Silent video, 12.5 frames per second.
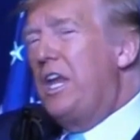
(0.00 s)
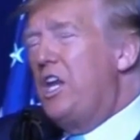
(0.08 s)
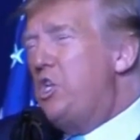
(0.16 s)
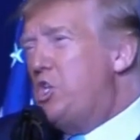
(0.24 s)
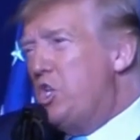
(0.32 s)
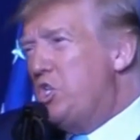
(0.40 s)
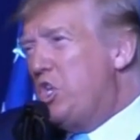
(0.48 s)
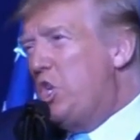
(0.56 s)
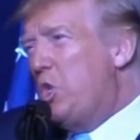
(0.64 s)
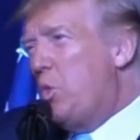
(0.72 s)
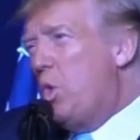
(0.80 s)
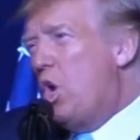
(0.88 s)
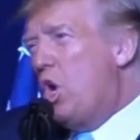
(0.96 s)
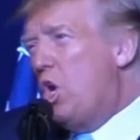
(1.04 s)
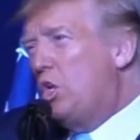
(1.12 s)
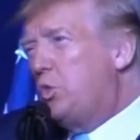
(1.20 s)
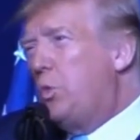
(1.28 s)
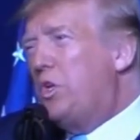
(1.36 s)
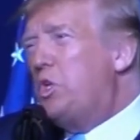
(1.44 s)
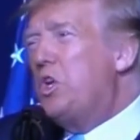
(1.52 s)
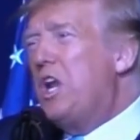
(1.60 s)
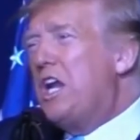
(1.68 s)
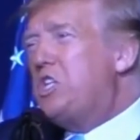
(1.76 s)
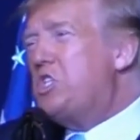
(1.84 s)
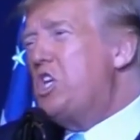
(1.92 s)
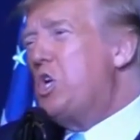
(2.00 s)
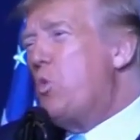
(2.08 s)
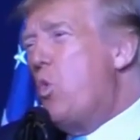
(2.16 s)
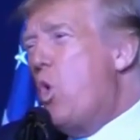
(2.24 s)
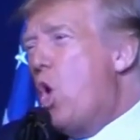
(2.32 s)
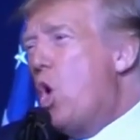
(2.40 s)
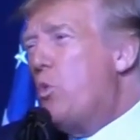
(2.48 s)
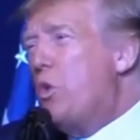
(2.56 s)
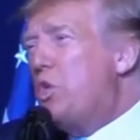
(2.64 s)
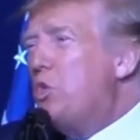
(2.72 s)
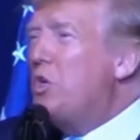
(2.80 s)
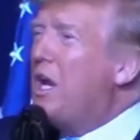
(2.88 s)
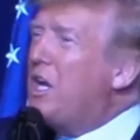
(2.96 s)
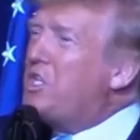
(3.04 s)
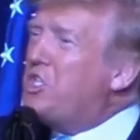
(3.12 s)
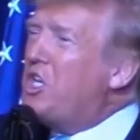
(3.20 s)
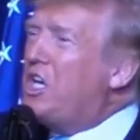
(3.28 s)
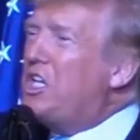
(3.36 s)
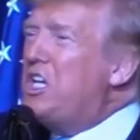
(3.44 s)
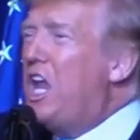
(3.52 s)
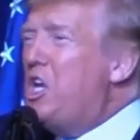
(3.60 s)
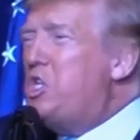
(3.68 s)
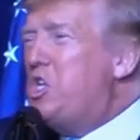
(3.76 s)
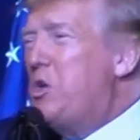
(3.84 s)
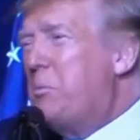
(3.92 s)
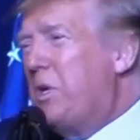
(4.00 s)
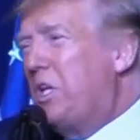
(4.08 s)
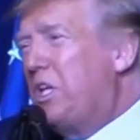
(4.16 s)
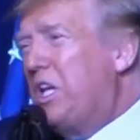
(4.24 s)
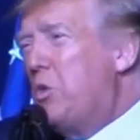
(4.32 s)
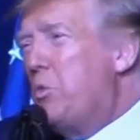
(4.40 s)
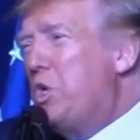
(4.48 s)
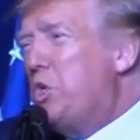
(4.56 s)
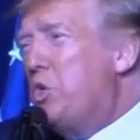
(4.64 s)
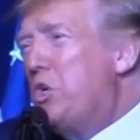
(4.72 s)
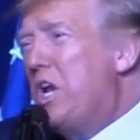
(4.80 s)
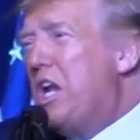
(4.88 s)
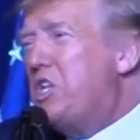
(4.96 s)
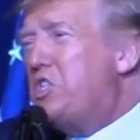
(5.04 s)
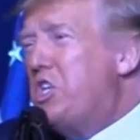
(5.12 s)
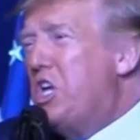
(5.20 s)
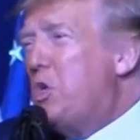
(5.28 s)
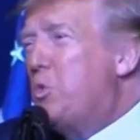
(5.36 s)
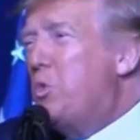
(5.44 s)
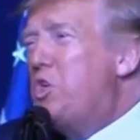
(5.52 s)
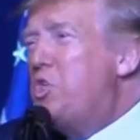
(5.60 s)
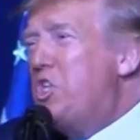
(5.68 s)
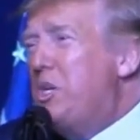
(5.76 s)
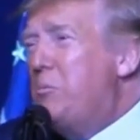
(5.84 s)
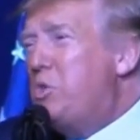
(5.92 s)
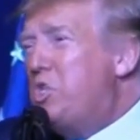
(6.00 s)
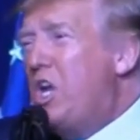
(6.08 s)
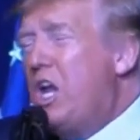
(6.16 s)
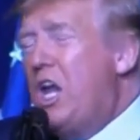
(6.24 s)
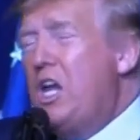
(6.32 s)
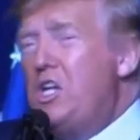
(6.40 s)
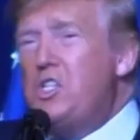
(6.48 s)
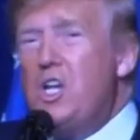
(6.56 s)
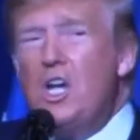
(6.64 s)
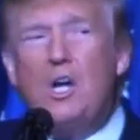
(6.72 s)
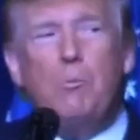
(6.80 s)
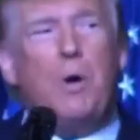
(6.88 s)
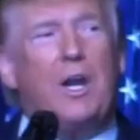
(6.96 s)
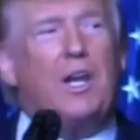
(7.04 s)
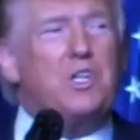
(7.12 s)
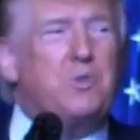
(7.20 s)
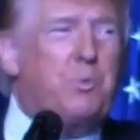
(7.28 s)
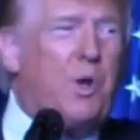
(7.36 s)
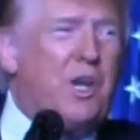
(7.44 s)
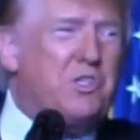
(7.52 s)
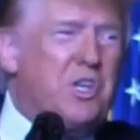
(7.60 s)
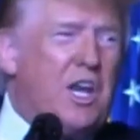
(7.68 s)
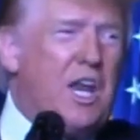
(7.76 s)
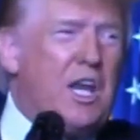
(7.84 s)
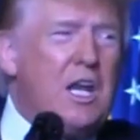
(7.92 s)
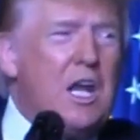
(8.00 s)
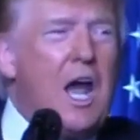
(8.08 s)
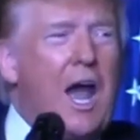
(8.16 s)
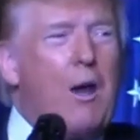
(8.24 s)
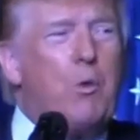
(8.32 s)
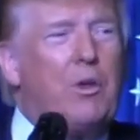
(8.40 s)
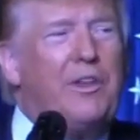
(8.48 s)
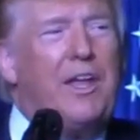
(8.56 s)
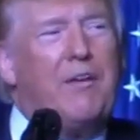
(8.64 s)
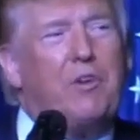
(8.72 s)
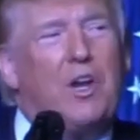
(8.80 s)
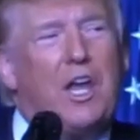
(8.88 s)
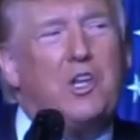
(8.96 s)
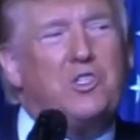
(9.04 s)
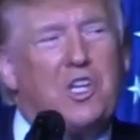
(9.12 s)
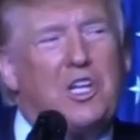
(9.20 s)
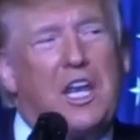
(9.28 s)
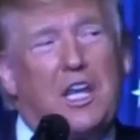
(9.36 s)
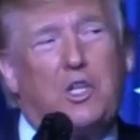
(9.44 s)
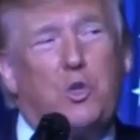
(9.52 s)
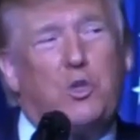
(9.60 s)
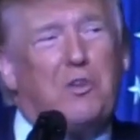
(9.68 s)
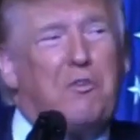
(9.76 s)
nations in the world. We do not seek war. We do not seek nation building. We do not seek regime change. But as president, I will never hesitate to